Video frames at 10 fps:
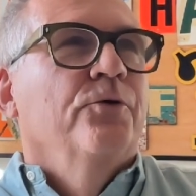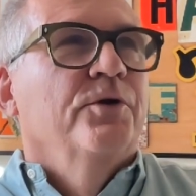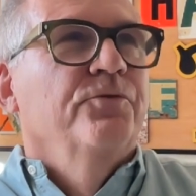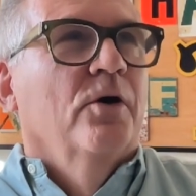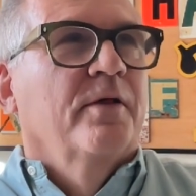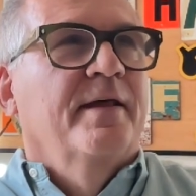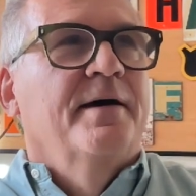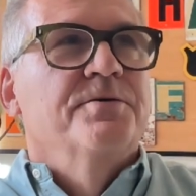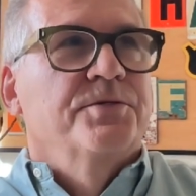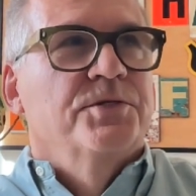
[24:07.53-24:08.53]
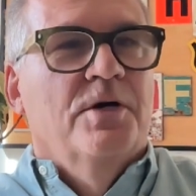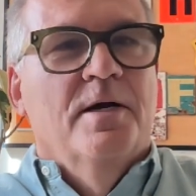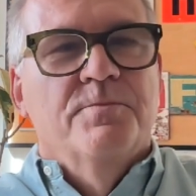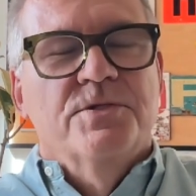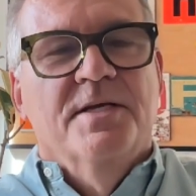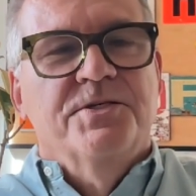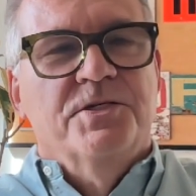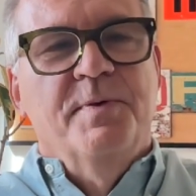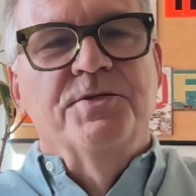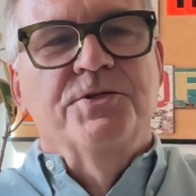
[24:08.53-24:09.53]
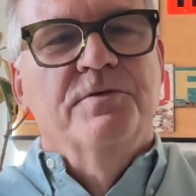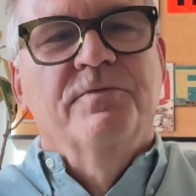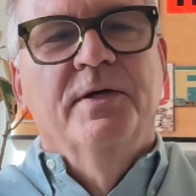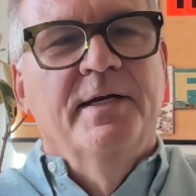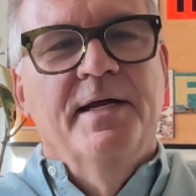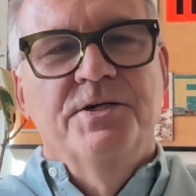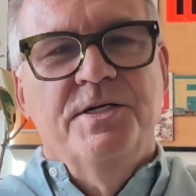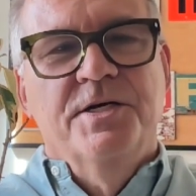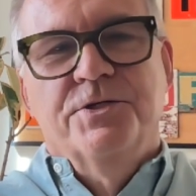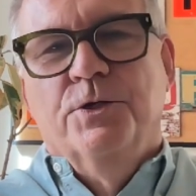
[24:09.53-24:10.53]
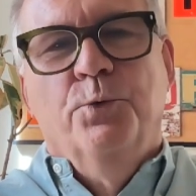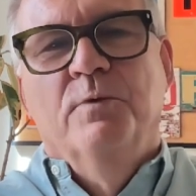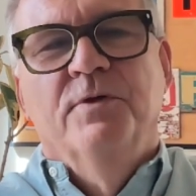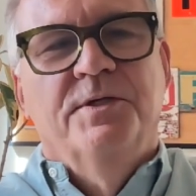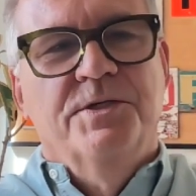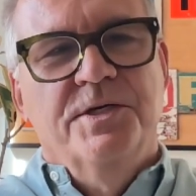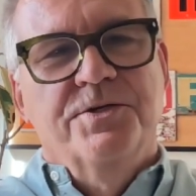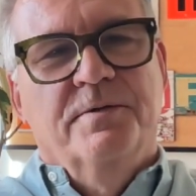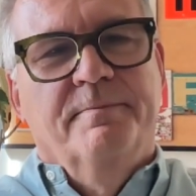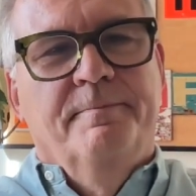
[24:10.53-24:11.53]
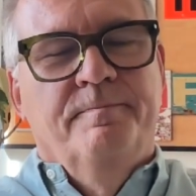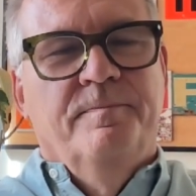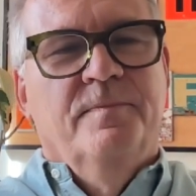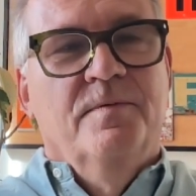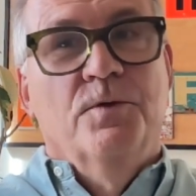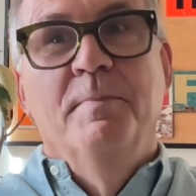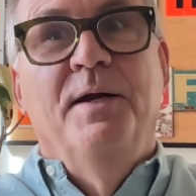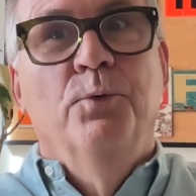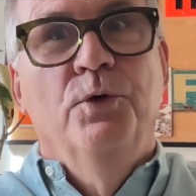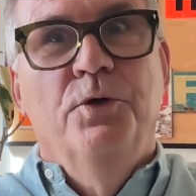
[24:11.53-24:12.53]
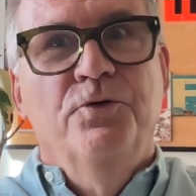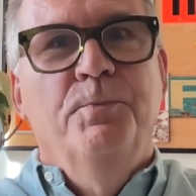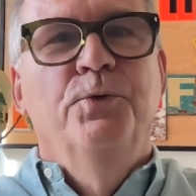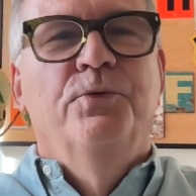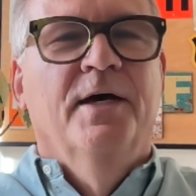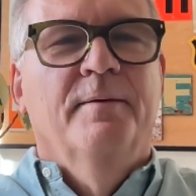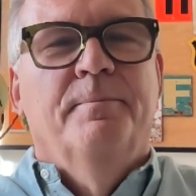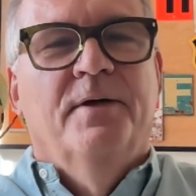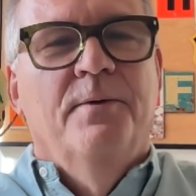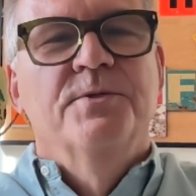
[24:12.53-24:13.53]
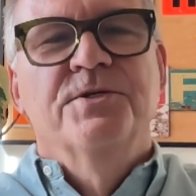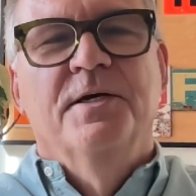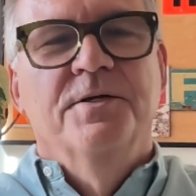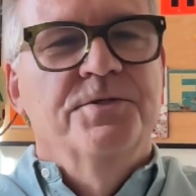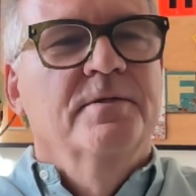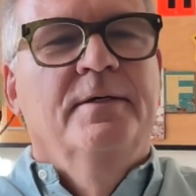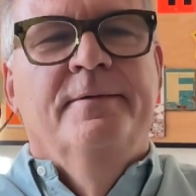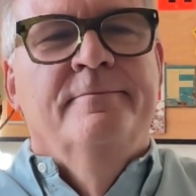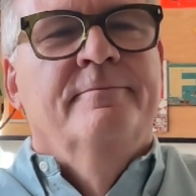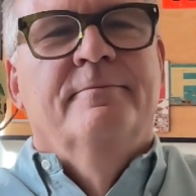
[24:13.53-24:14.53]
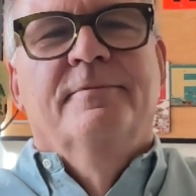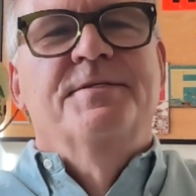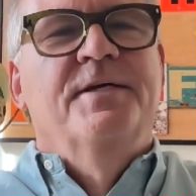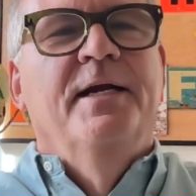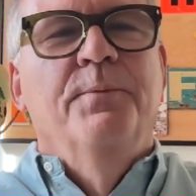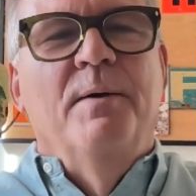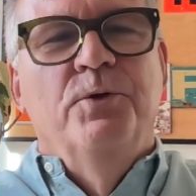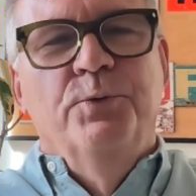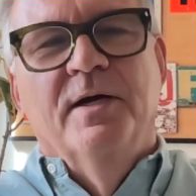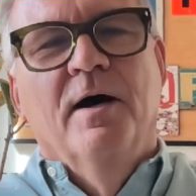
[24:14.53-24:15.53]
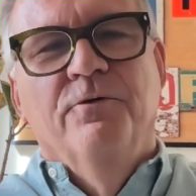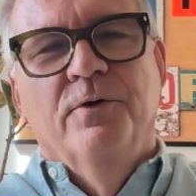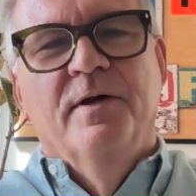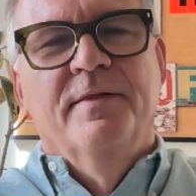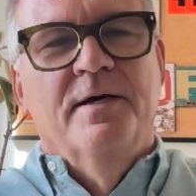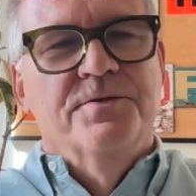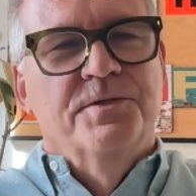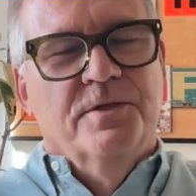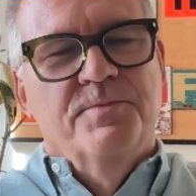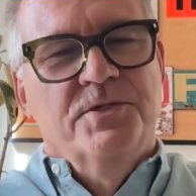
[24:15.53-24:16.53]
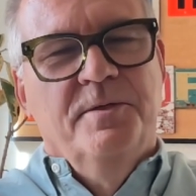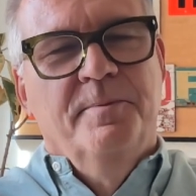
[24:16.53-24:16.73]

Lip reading: not 1,000 times less expensive than an NGS equivalent test. But many would dispute that. But I would say let's say anywhere between 100 and 1,000 times cheaper.